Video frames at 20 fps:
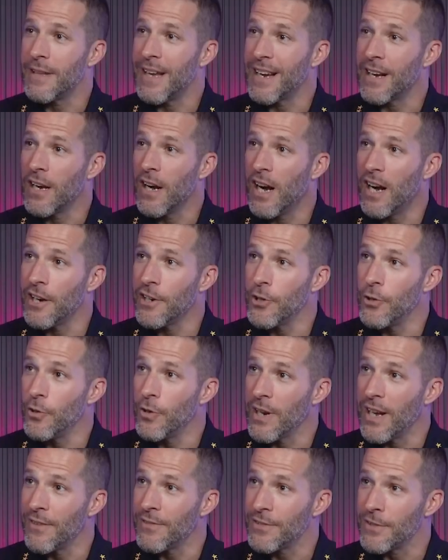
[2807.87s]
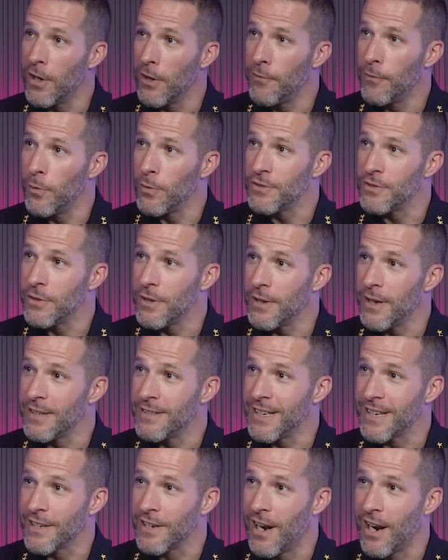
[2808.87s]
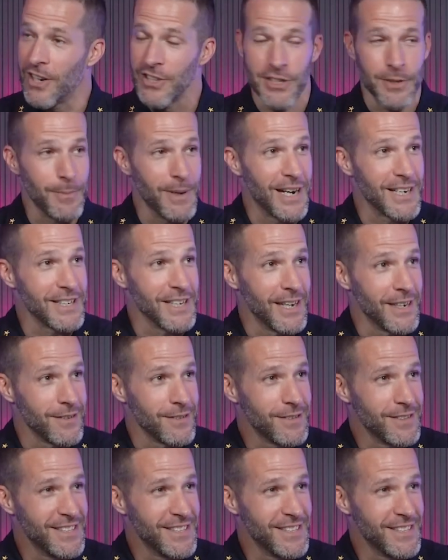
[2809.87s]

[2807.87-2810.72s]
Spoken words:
Thank God you didn't have cell phones and technology back then.